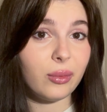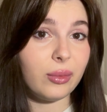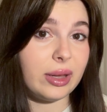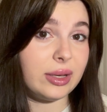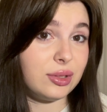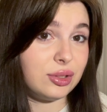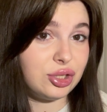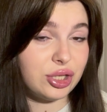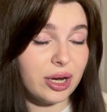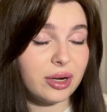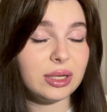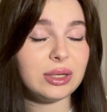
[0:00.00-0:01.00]
and
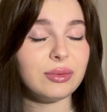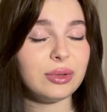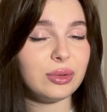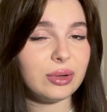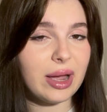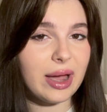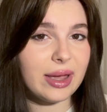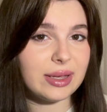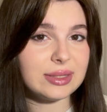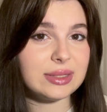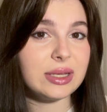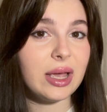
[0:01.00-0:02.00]
share it with you
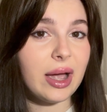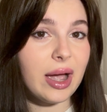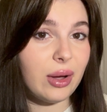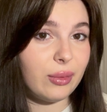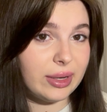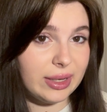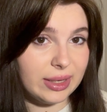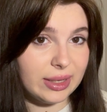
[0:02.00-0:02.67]
guys how I did